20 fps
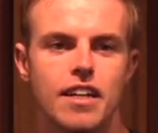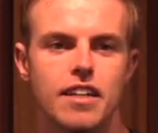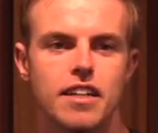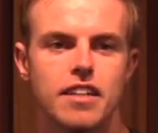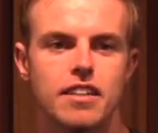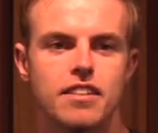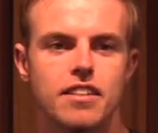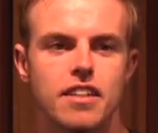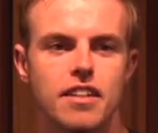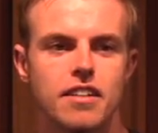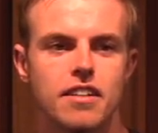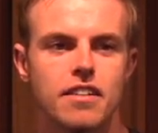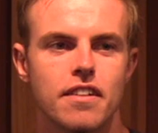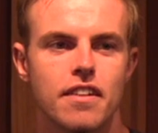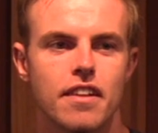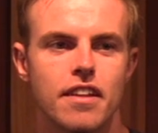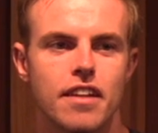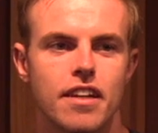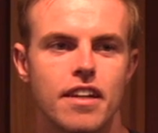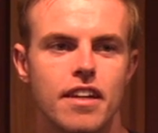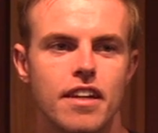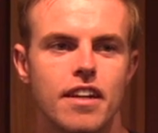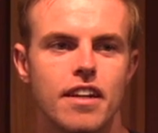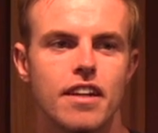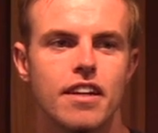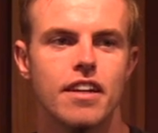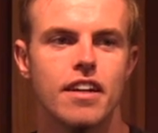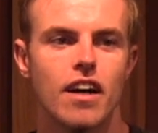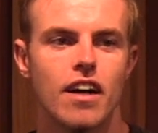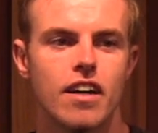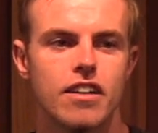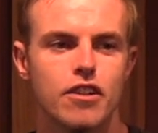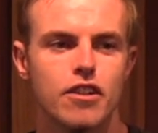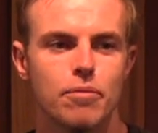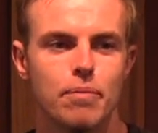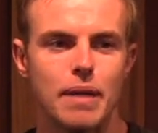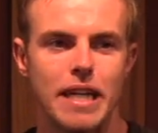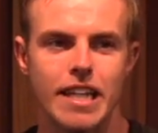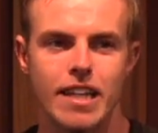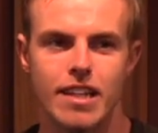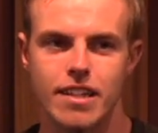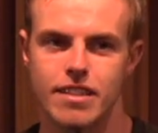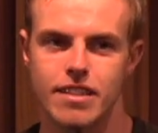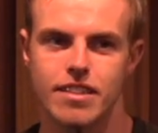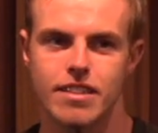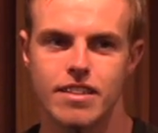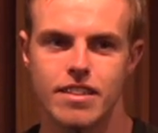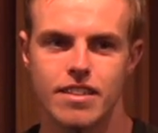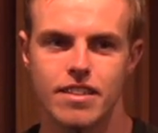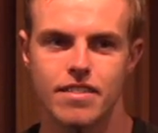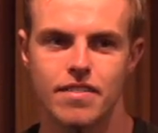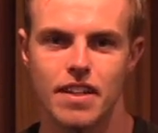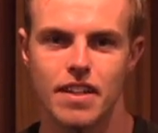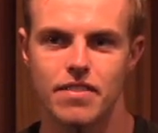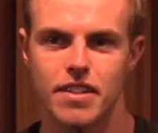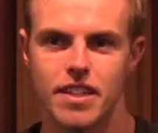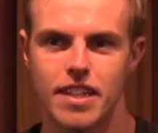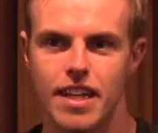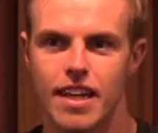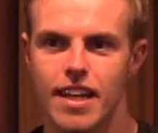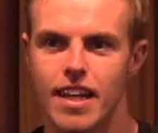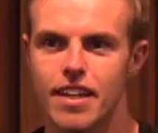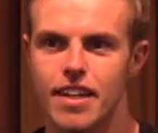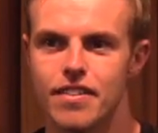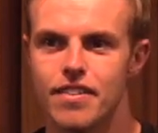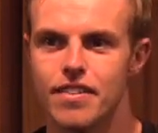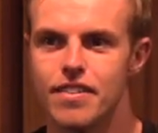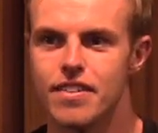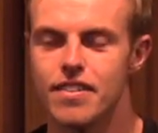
consider the utter meaninglessness of everyday life